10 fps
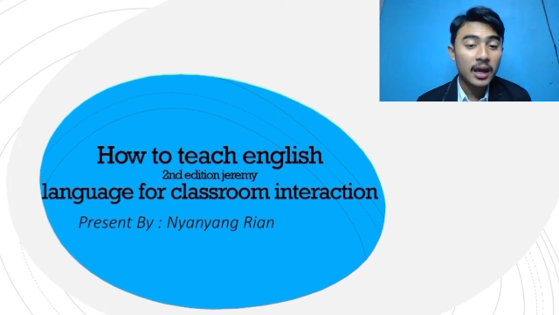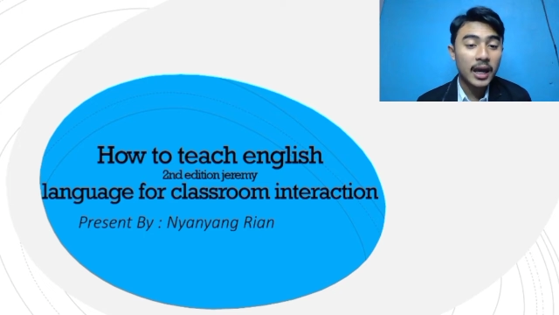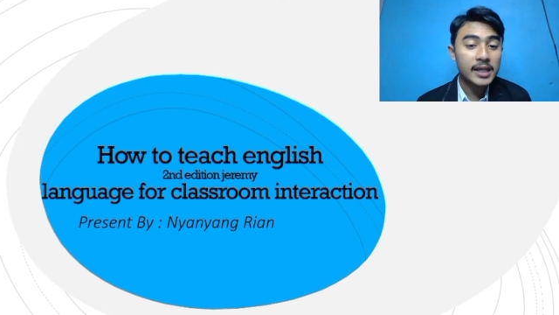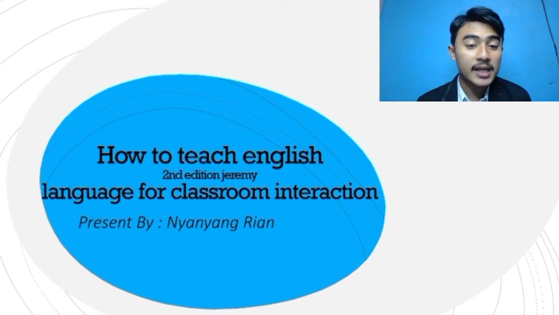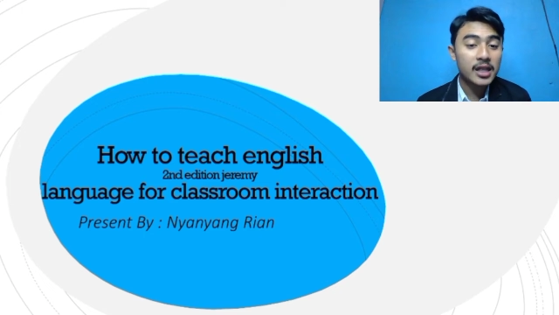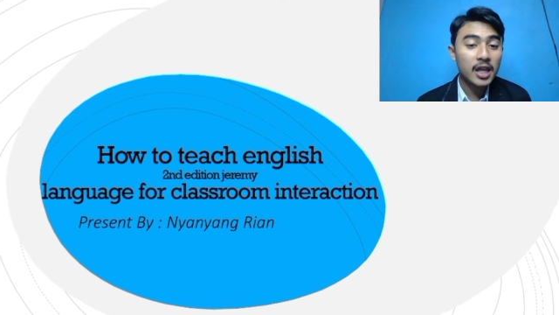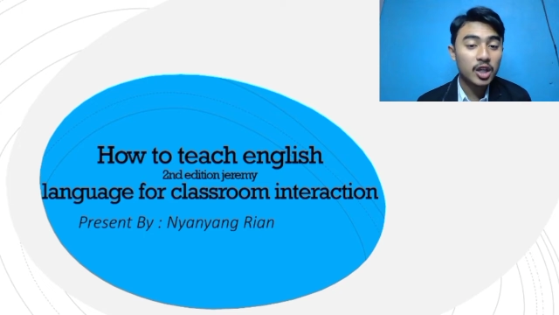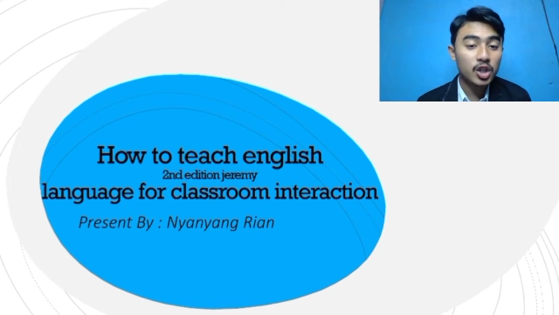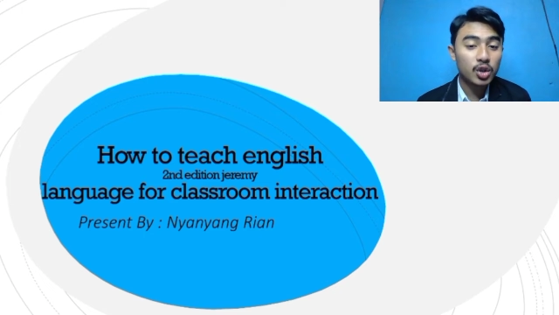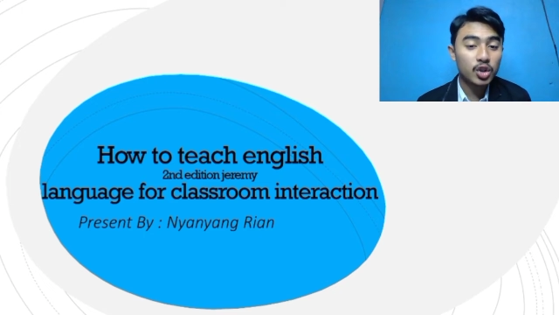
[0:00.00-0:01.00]
and say
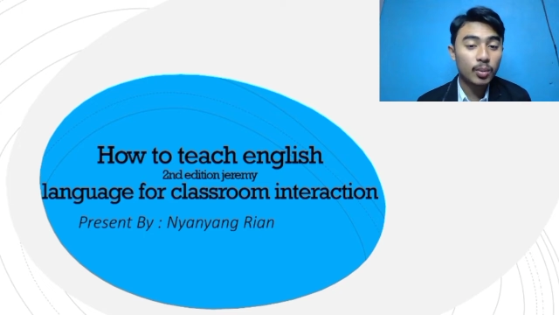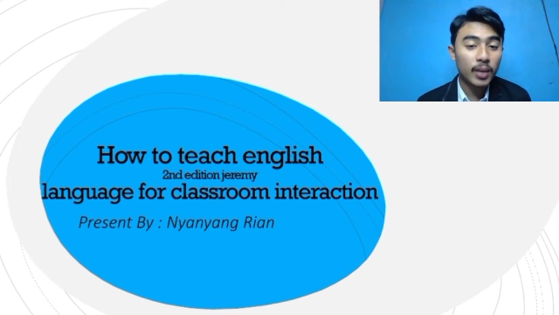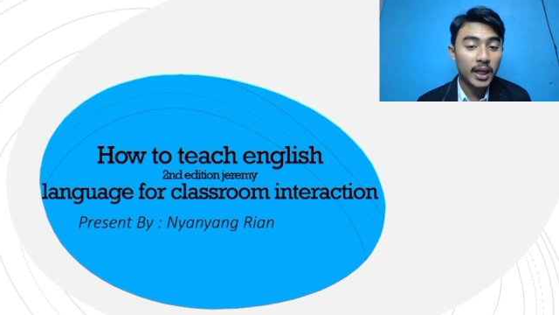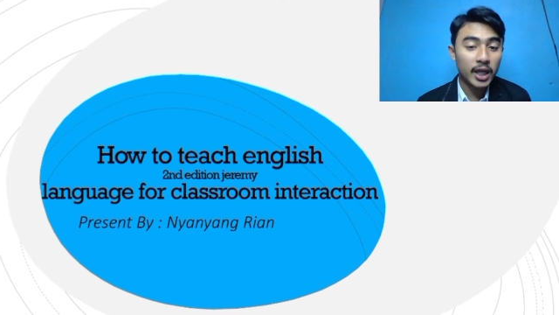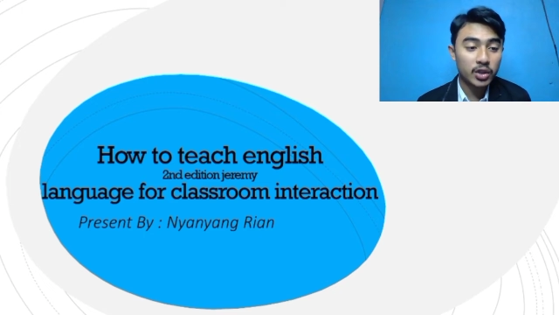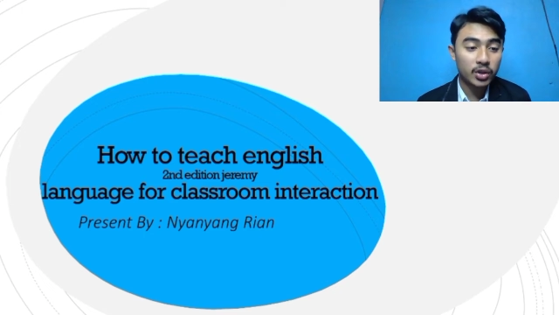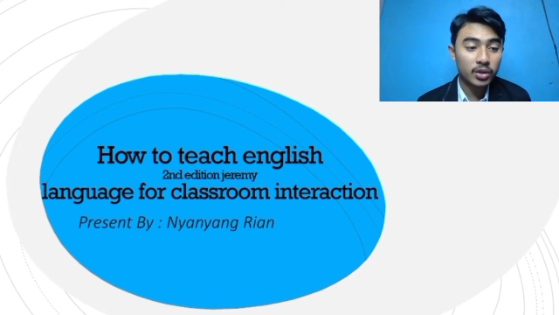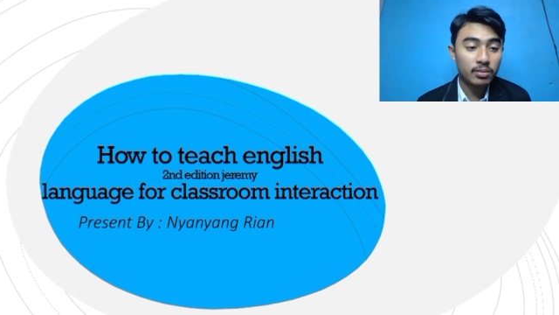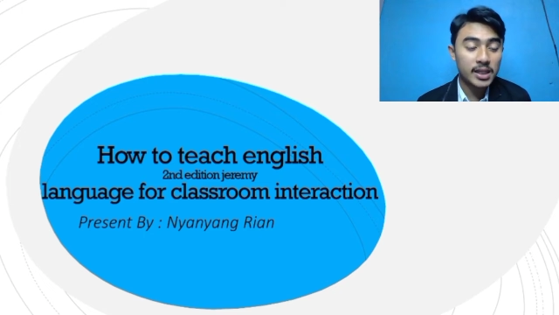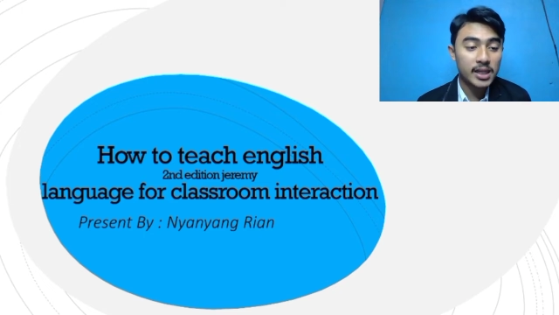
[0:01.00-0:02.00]
thank you to my
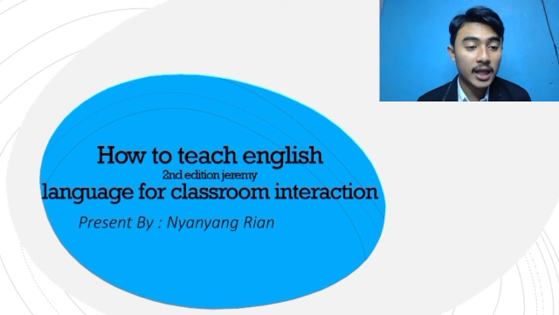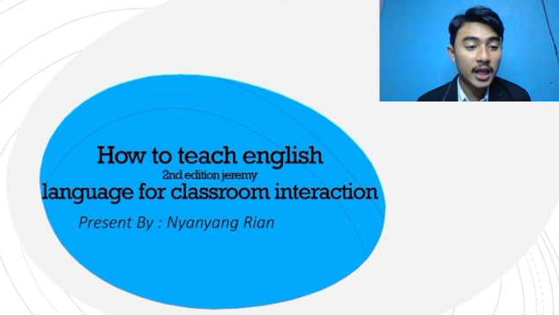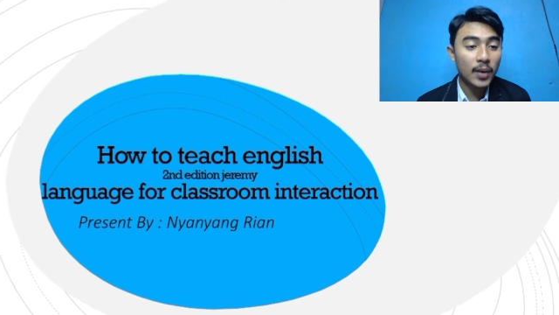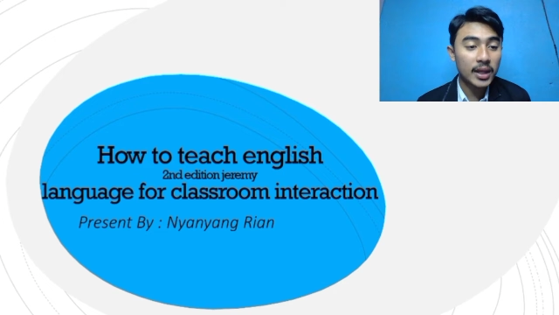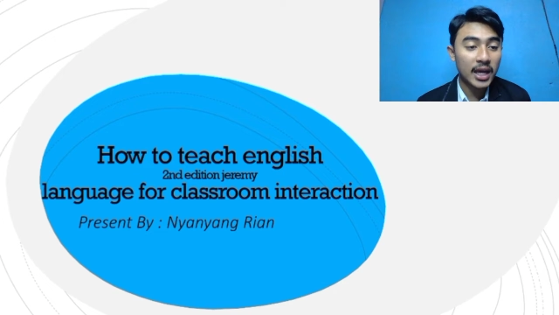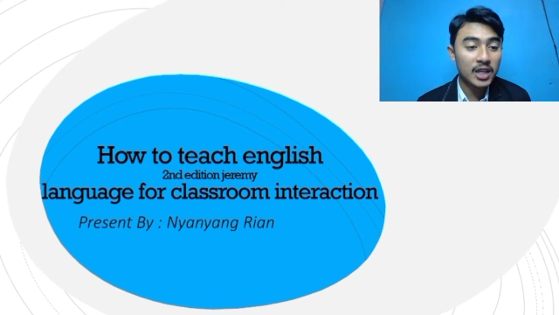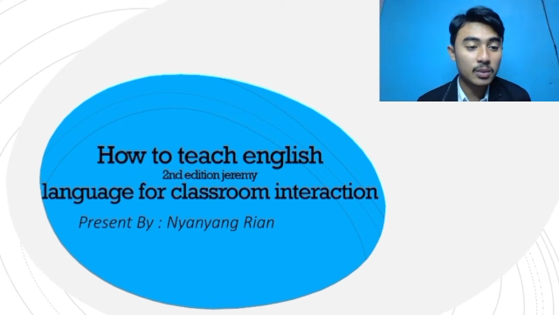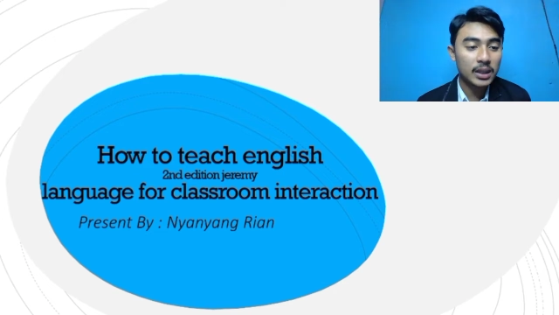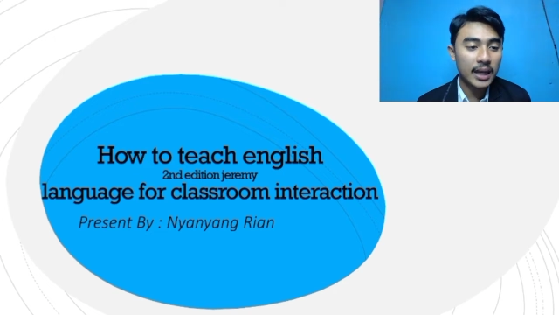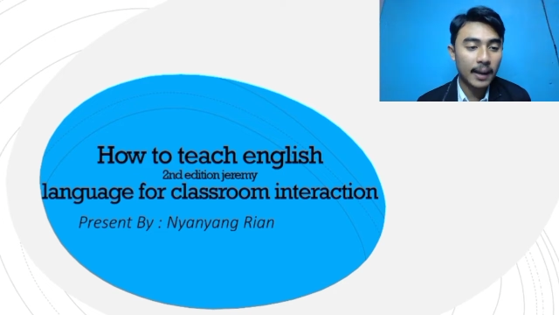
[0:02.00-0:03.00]
lecturer Miss Ratnawati
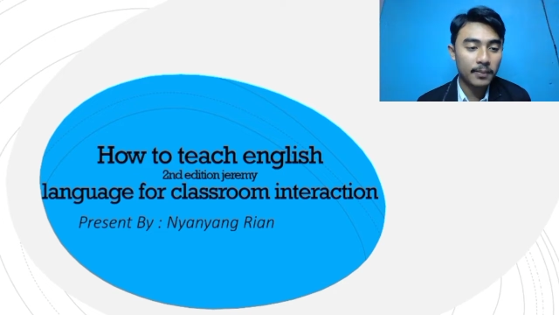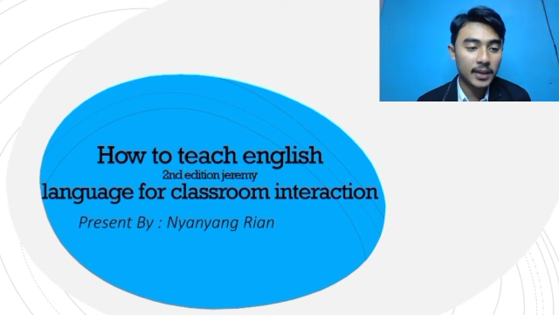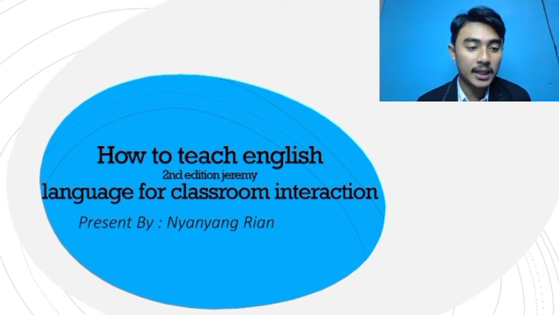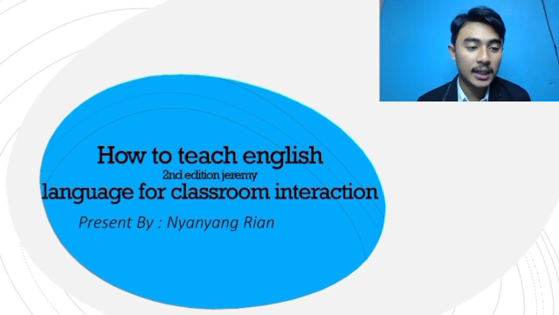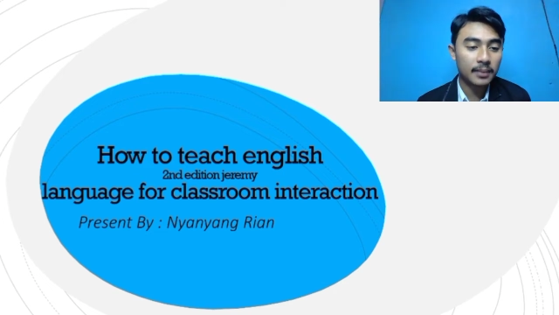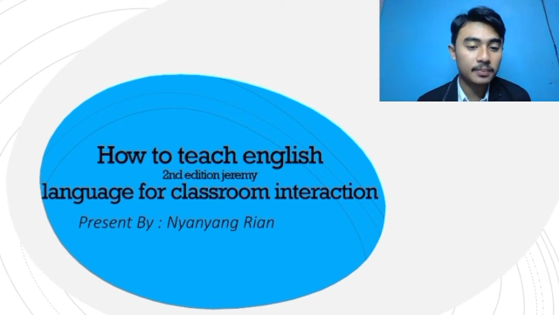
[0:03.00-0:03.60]
SPD MPD.